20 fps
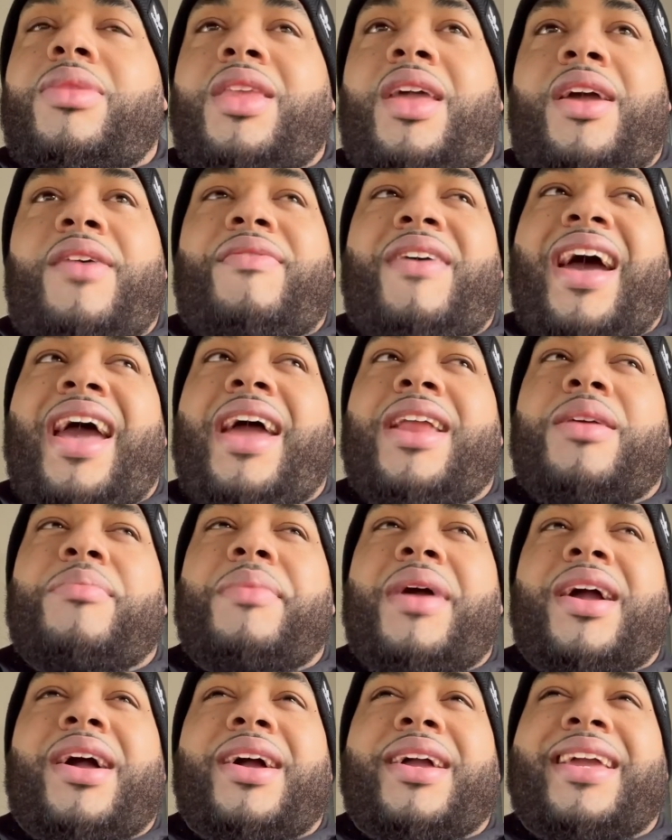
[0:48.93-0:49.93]
If I had to
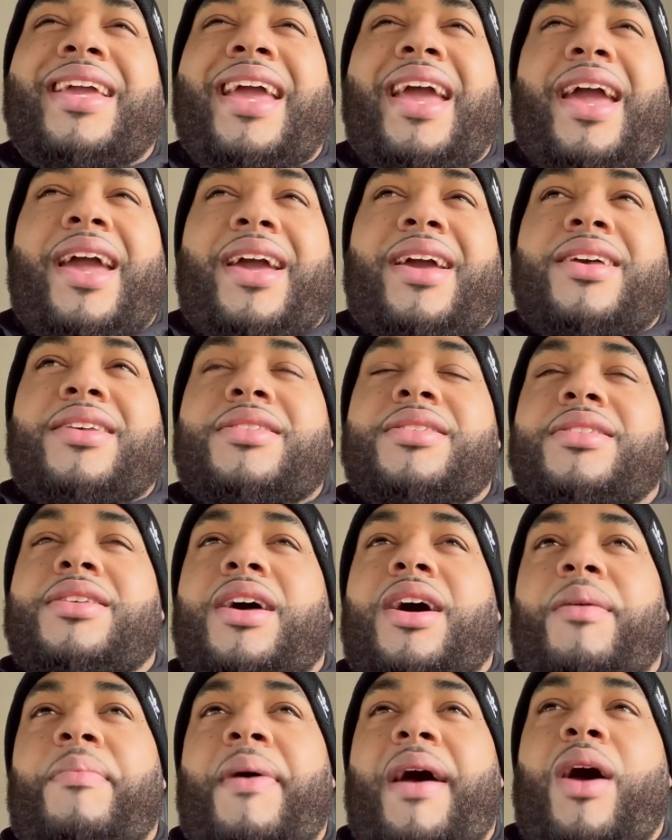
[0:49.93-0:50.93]
make a guess
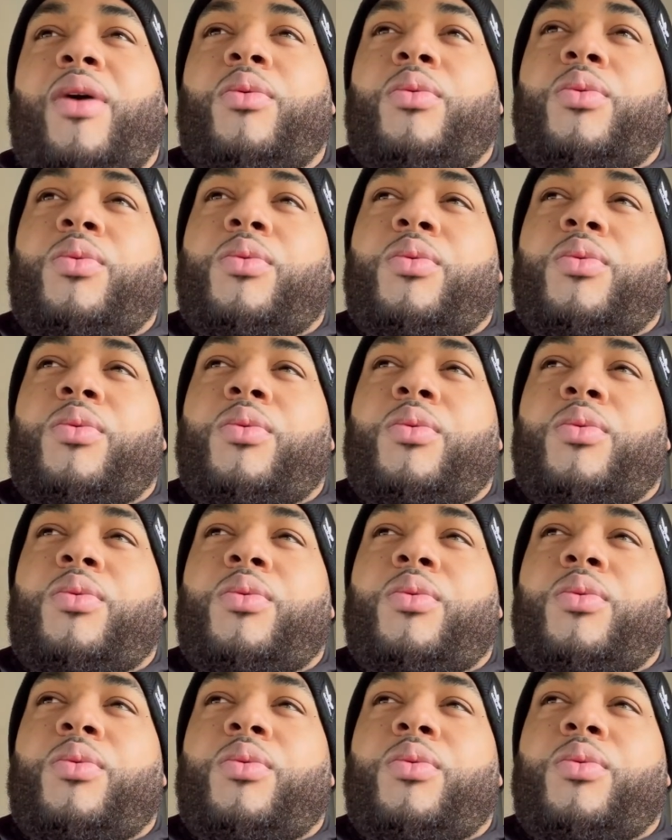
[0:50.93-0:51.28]
about